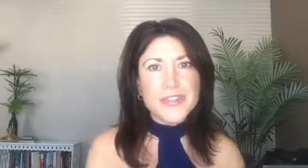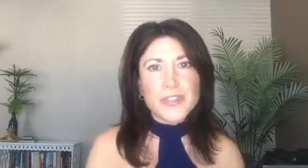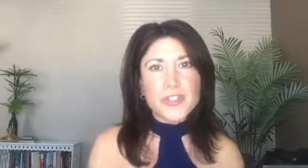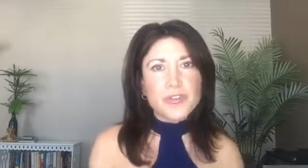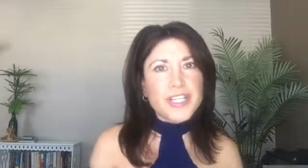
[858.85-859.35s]
They're
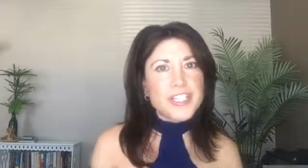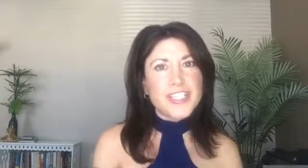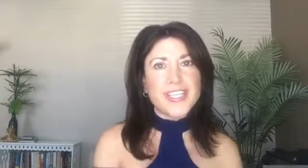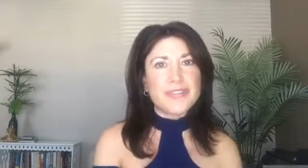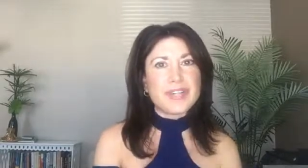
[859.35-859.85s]
crushing
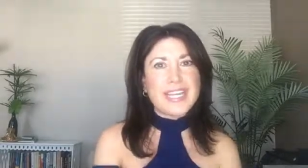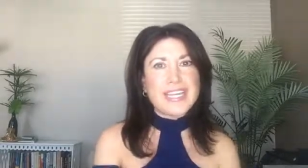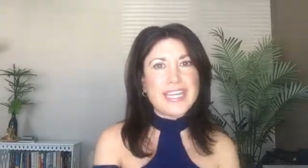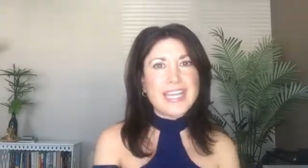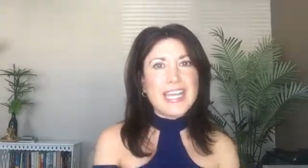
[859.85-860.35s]
it,
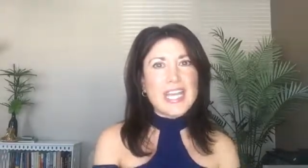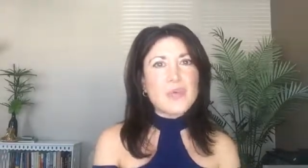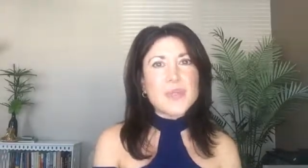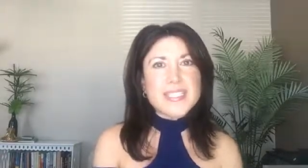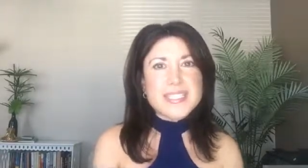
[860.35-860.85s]
right?
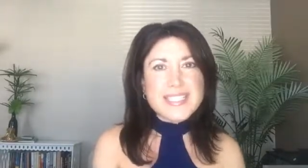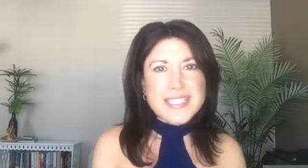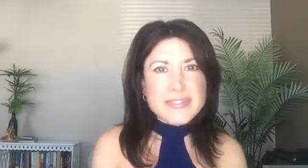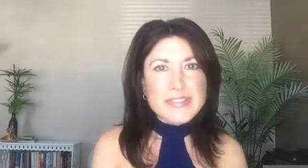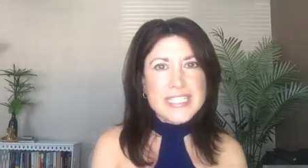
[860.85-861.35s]
And what's the
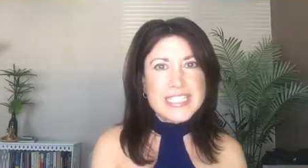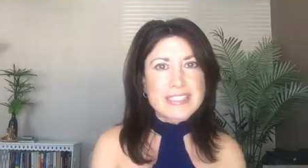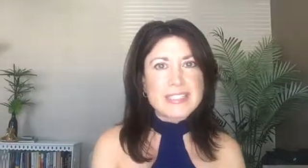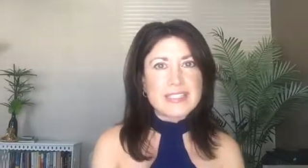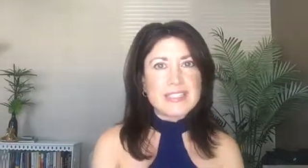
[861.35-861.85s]
difference?